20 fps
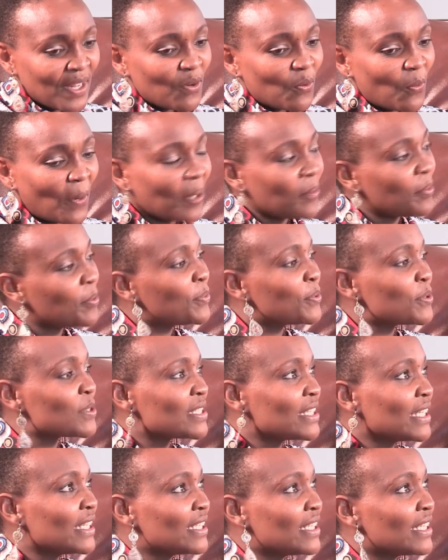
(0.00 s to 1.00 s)
why people
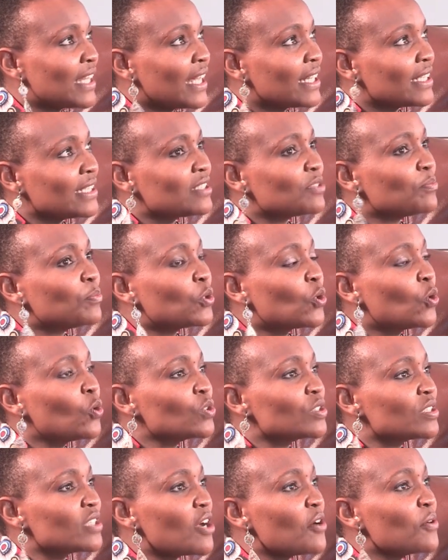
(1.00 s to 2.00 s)
said that, it's
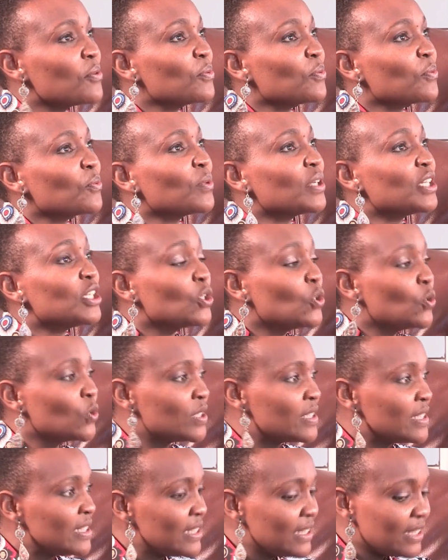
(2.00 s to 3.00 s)
because now when he
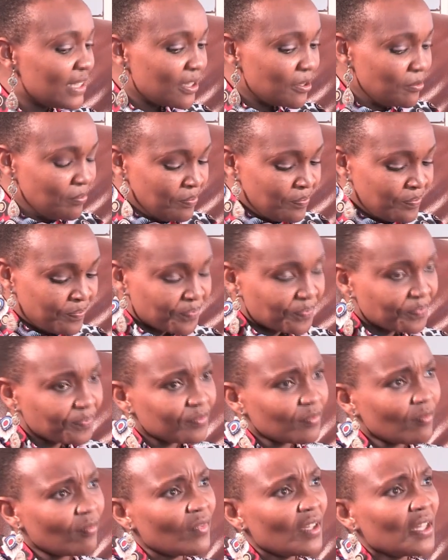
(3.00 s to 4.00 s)
got sick,
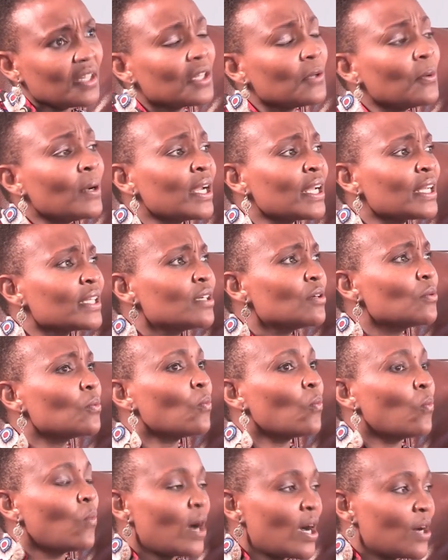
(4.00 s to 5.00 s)
they were like,
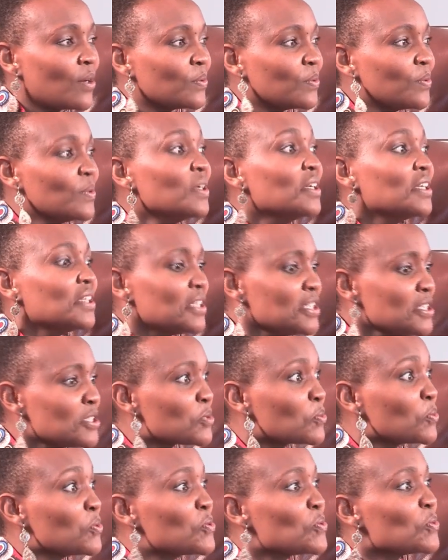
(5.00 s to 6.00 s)
wow, this
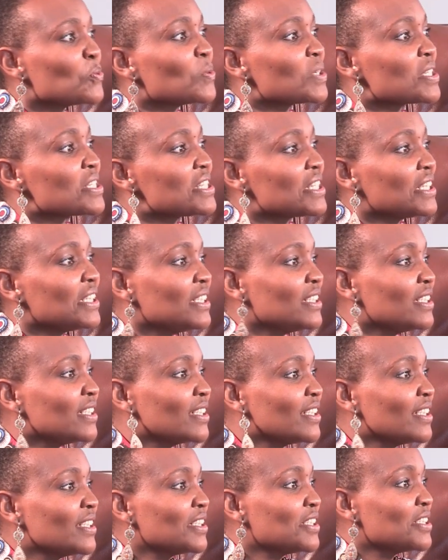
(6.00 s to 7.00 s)
is what we were saying.
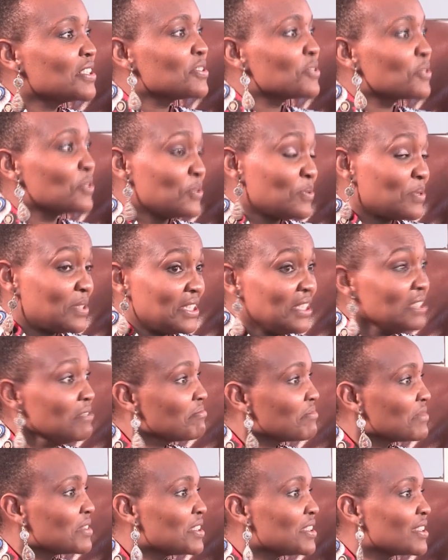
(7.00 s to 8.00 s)
So you see?
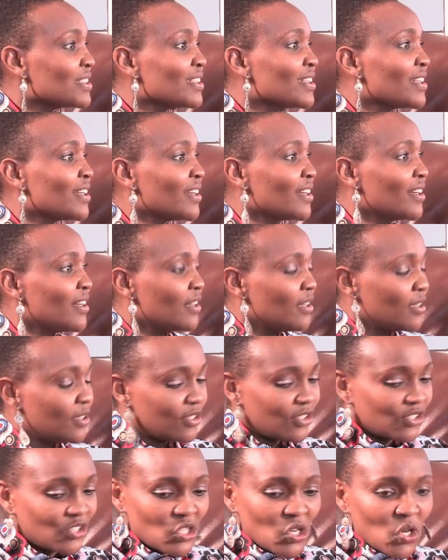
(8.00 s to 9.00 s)
And they would say it
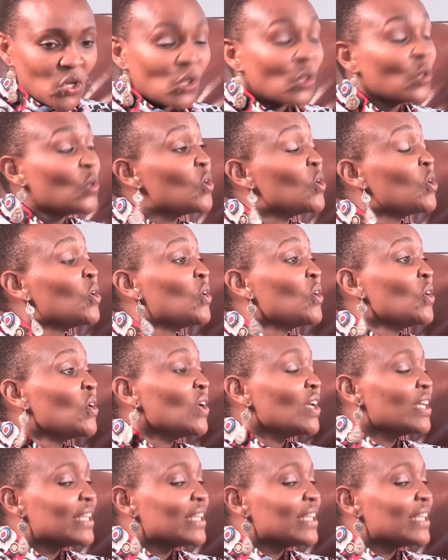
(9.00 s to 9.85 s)
where you can hear.